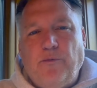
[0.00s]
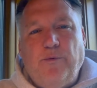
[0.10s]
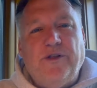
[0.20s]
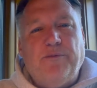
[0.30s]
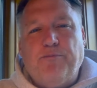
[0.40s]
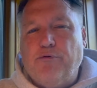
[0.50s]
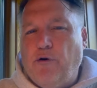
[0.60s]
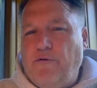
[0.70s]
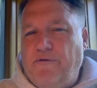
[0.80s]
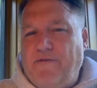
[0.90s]
with
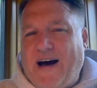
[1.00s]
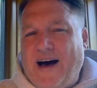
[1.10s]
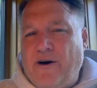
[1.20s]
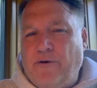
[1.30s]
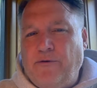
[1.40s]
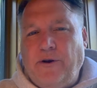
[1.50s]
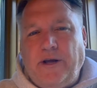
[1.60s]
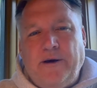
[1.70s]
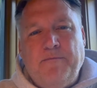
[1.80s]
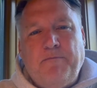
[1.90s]

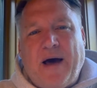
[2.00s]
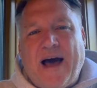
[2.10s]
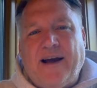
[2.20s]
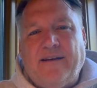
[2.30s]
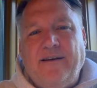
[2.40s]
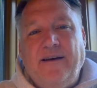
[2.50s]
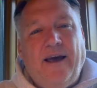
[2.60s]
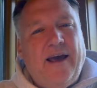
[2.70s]
profound impact